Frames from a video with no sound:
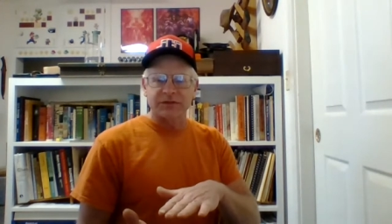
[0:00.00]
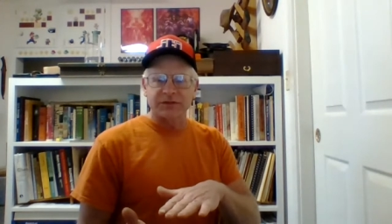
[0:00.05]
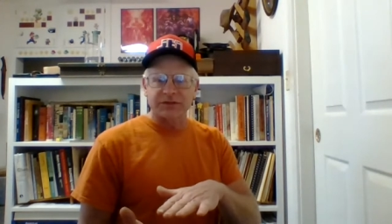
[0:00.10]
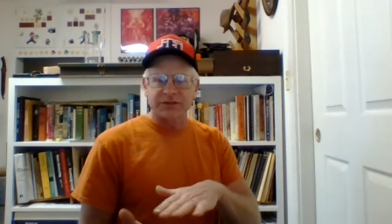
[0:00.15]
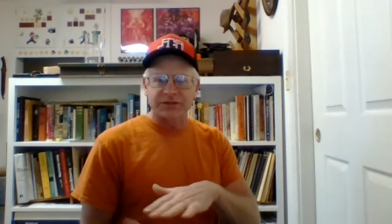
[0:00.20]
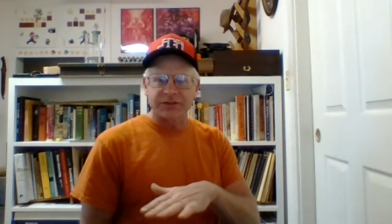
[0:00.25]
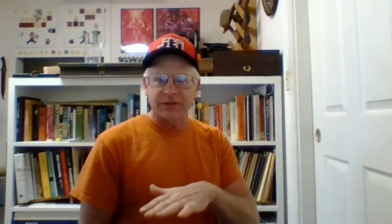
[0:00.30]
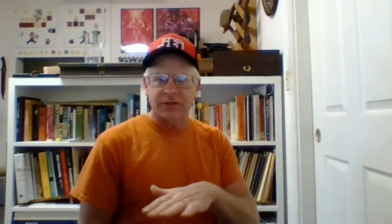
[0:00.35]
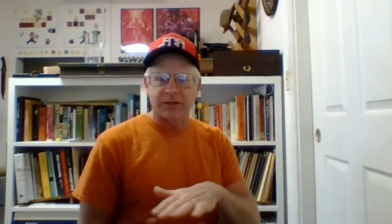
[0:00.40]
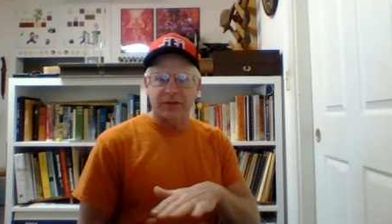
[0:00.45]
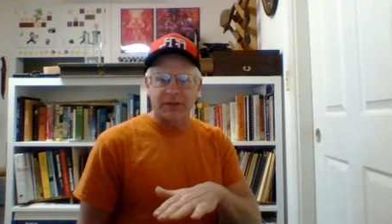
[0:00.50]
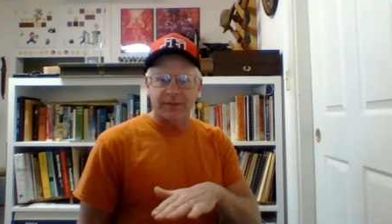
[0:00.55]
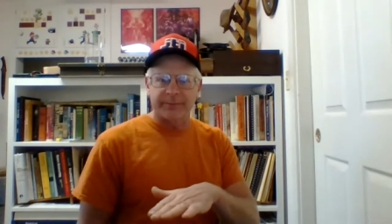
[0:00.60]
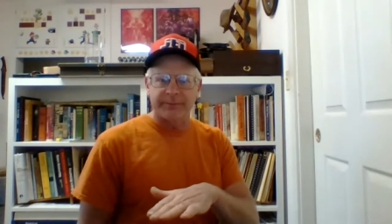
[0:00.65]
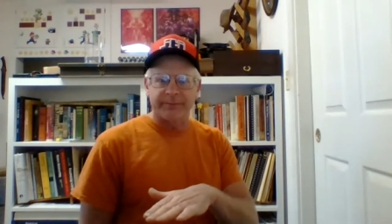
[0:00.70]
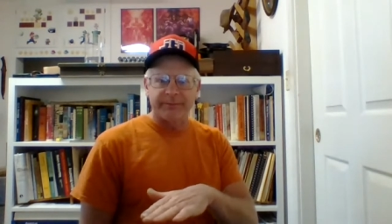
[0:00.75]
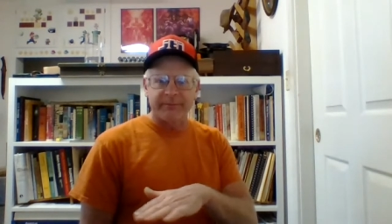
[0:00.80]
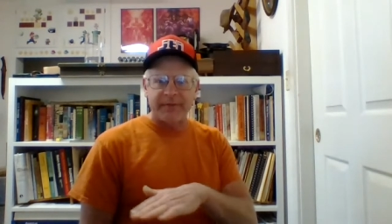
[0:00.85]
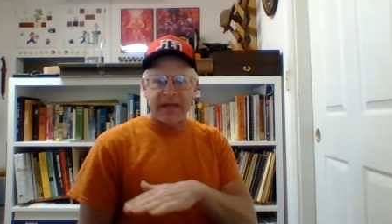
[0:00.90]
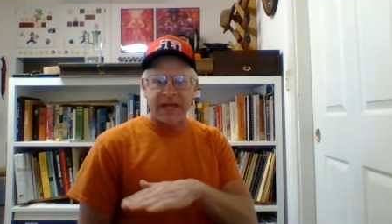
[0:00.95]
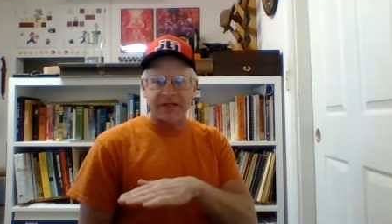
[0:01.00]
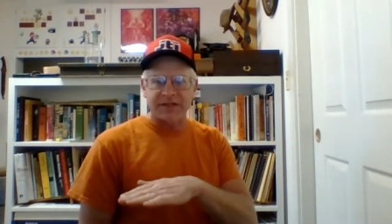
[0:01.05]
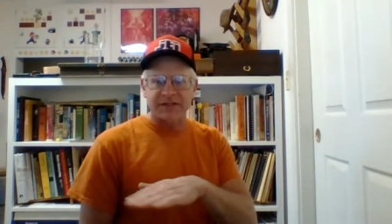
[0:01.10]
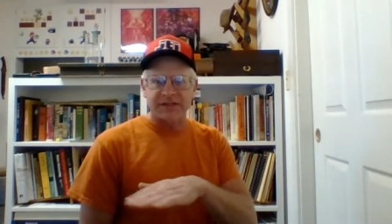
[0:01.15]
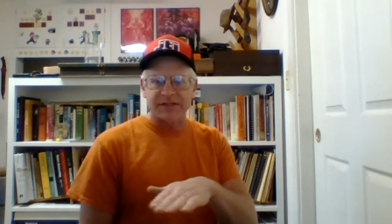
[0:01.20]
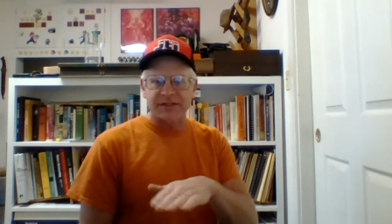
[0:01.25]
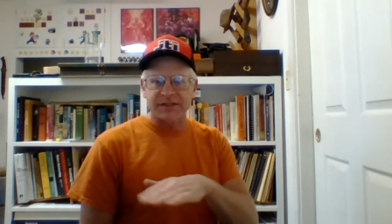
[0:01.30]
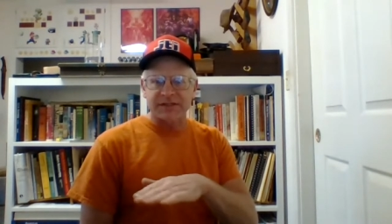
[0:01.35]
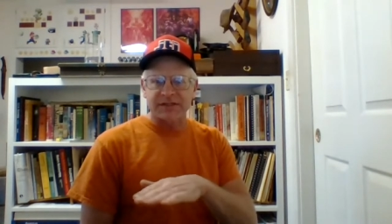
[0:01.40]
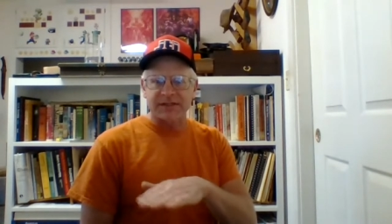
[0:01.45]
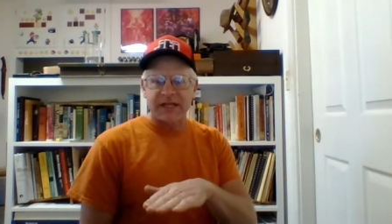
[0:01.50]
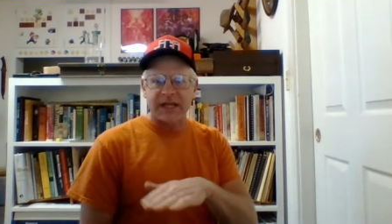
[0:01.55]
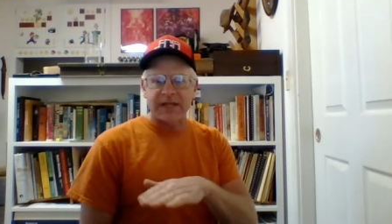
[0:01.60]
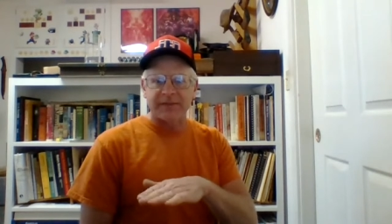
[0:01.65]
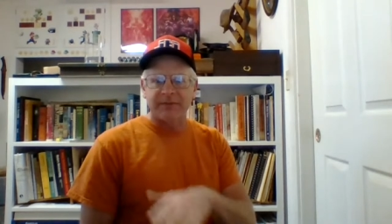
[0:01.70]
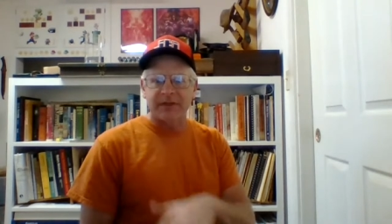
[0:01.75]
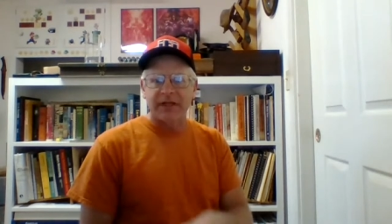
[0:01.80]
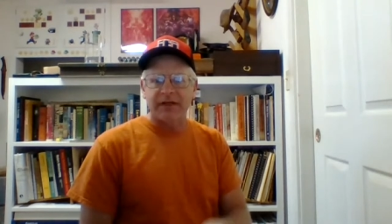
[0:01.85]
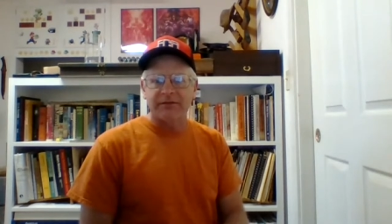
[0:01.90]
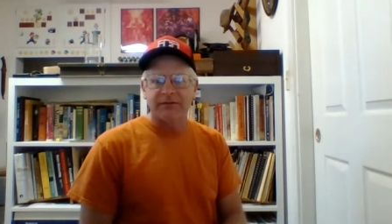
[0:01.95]
syrup matches the
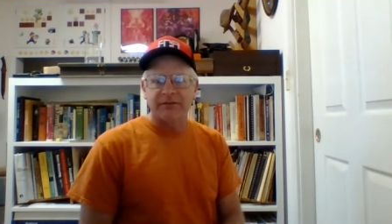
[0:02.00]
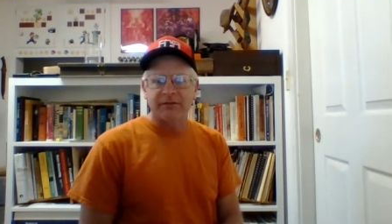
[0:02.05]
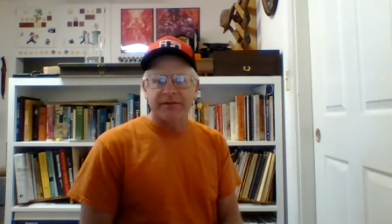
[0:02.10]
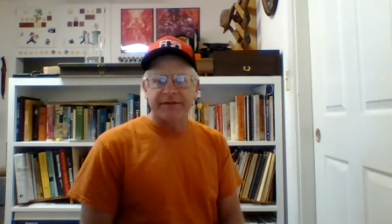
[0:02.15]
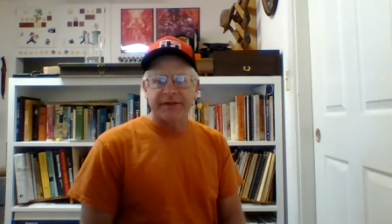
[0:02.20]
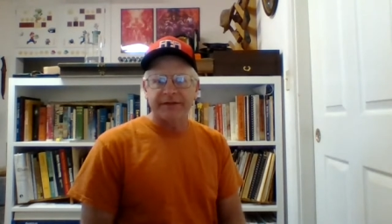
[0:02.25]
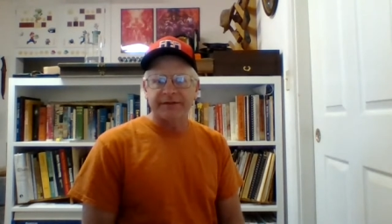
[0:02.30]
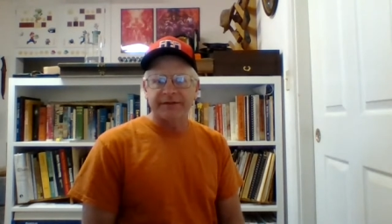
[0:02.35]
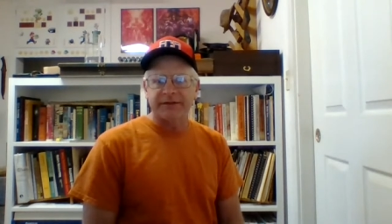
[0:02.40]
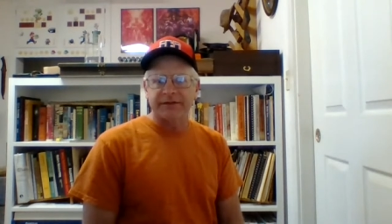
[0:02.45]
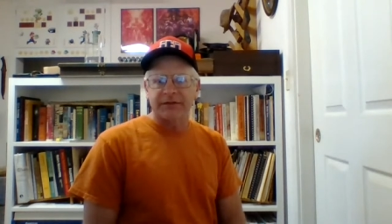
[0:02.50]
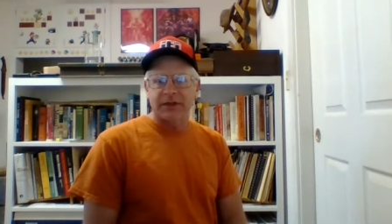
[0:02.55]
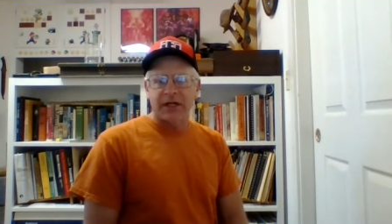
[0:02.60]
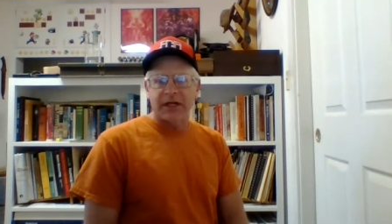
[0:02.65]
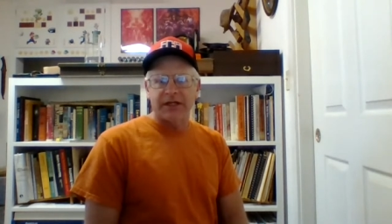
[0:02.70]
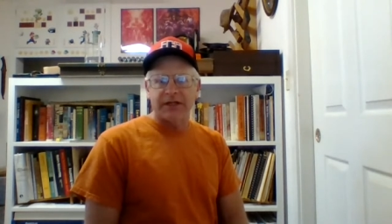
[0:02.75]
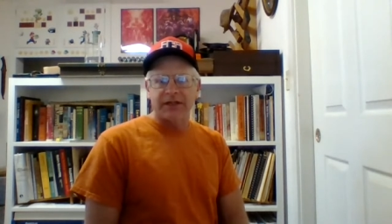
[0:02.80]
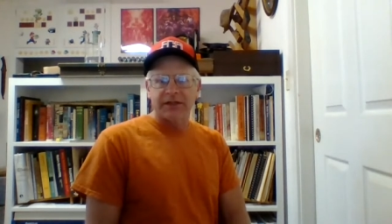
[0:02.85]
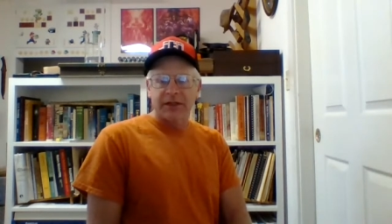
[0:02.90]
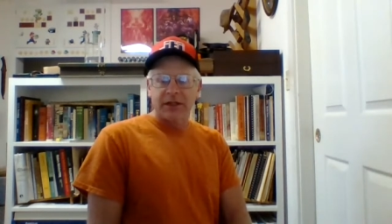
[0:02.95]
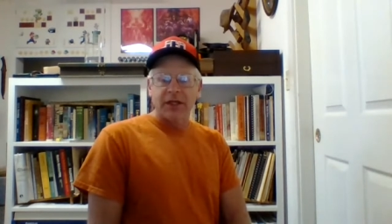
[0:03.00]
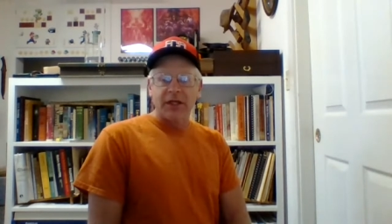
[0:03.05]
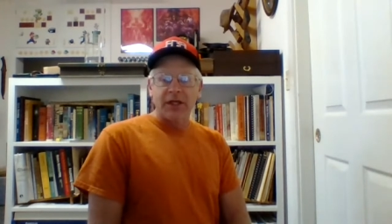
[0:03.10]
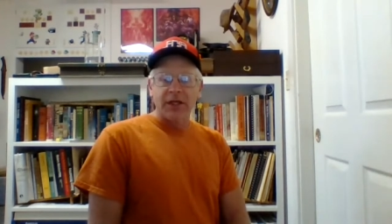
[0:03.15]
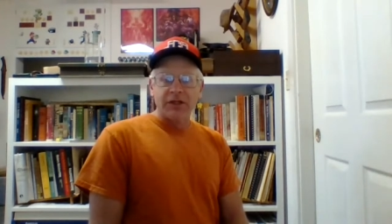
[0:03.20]
same level that the dry